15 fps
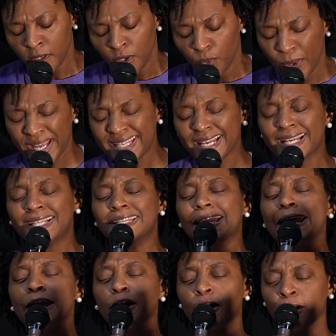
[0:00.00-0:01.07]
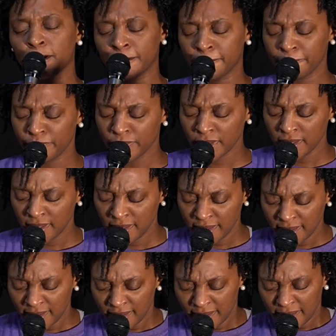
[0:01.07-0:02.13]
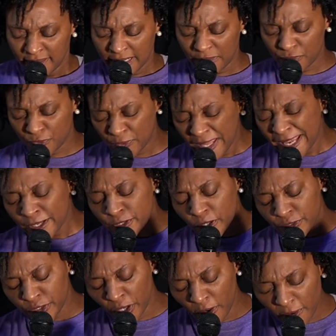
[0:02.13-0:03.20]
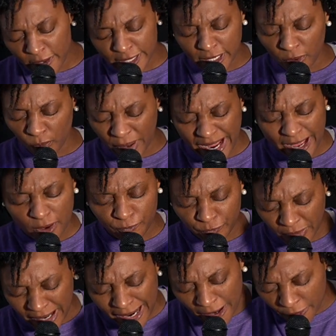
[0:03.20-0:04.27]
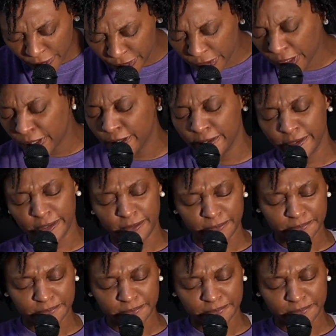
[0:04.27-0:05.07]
We declare that things are turning around for our good.